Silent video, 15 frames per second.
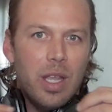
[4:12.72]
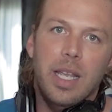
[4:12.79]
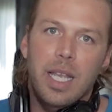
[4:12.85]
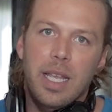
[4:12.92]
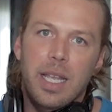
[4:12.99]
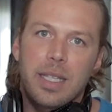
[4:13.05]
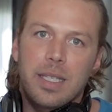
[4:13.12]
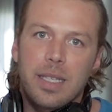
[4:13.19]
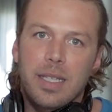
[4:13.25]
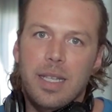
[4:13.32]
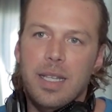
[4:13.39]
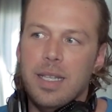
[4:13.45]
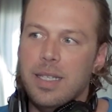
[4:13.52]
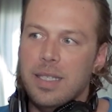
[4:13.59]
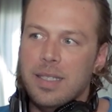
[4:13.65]
this
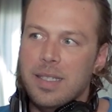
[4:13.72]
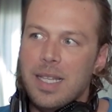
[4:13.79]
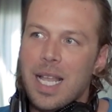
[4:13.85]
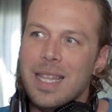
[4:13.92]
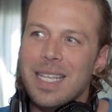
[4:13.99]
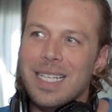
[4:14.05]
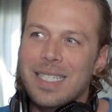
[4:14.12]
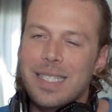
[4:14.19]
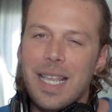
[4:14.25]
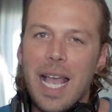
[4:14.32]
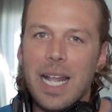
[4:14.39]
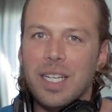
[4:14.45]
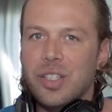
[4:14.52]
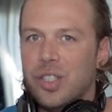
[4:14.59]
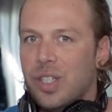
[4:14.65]
is not the
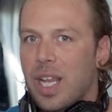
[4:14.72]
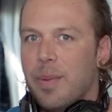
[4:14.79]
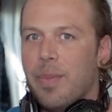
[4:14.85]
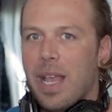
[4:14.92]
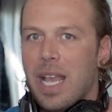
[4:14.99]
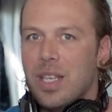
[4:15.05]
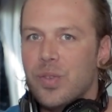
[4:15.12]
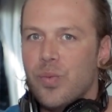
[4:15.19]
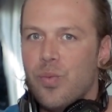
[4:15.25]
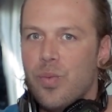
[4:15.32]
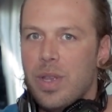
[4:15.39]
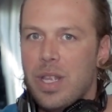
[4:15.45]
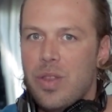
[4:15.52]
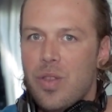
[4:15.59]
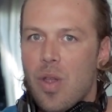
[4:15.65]
exact shape as
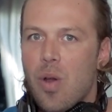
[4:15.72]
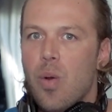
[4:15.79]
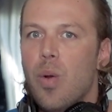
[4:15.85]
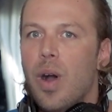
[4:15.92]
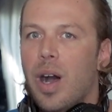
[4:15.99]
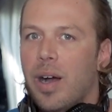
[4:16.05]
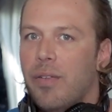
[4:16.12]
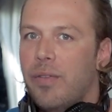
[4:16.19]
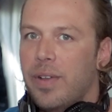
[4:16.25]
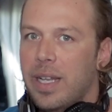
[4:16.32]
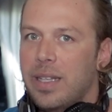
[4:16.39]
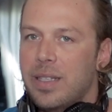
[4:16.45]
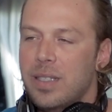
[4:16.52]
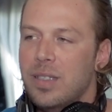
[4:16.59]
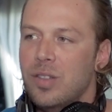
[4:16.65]
we know of
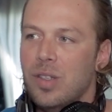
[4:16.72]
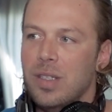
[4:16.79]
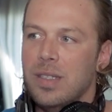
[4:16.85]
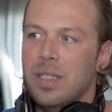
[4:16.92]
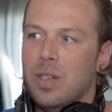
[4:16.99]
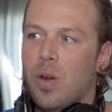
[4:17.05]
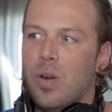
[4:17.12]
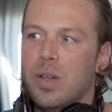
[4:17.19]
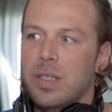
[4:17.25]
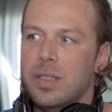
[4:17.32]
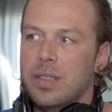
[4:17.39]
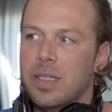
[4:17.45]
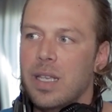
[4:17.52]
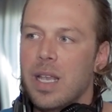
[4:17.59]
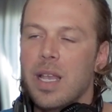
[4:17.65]
it. This is just an
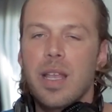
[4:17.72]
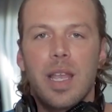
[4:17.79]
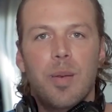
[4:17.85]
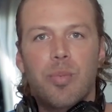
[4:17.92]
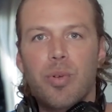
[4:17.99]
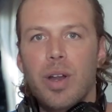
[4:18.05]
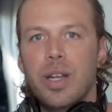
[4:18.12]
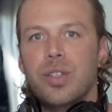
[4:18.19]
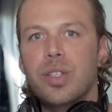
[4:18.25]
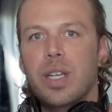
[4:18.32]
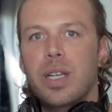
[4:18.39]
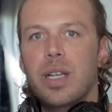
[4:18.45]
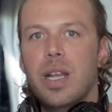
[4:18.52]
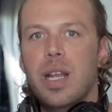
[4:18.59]
artist's impression.